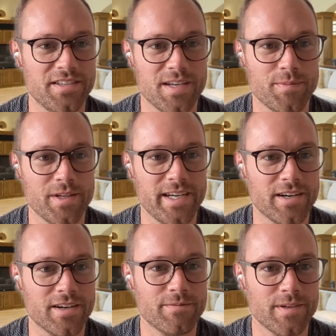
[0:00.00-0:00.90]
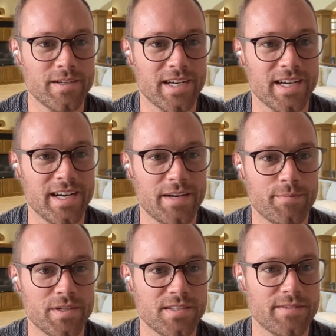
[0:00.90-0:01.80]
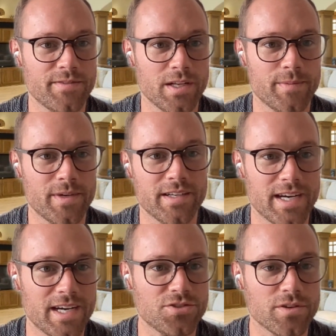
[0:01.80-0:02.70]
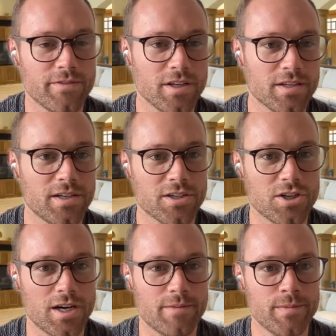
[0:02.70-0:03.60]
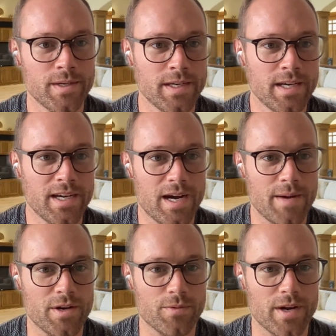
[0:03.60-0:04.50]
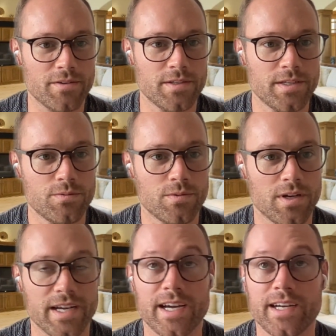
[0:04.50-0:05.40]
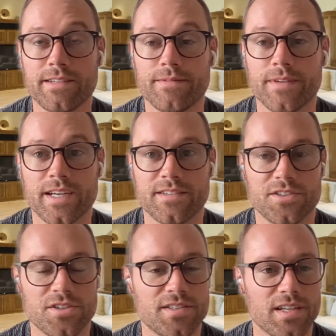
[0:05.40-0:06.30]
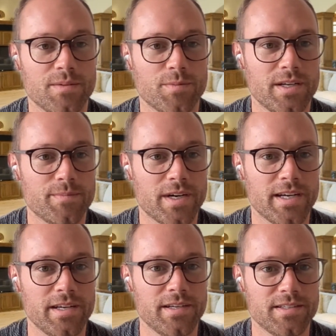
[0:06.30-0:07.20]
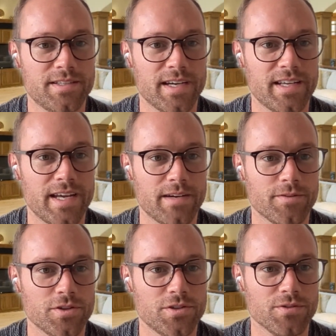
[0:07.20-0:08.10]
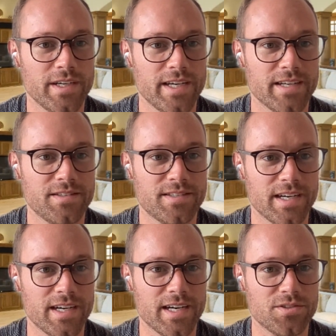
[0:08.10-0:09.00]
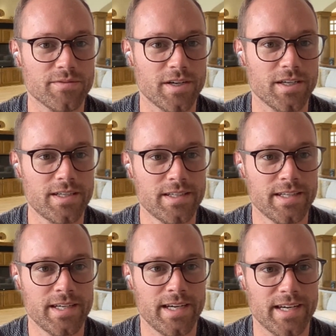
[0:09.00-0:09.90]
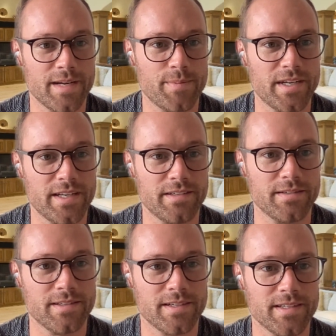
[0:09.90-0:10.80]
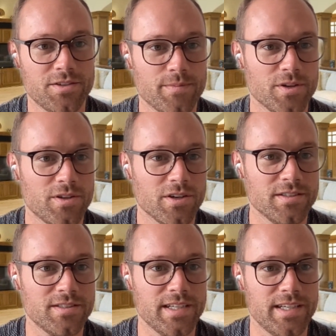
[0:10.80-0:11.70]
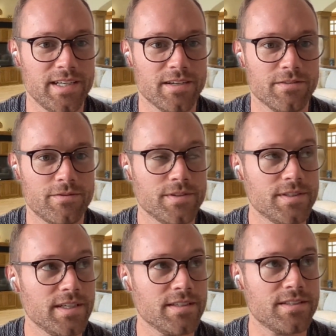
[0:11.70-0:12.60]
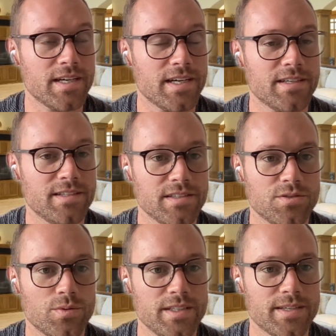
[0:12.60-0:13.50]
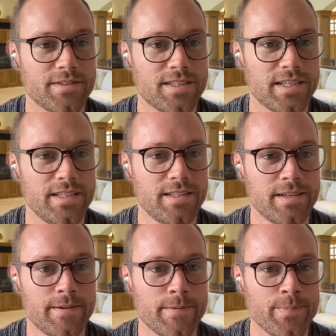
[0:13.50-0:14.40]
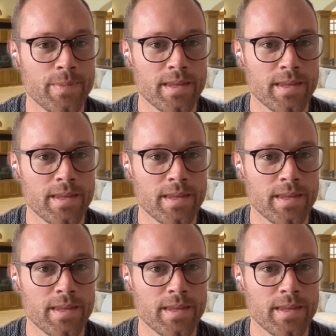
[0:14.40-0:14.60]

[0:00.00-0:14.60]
Shane Sibley here, Head of Business Development at Travala.com. I've been around, well, I guess I just celebrated my second anniversary at Travala. And I've been in cryptocurrency here since 2017.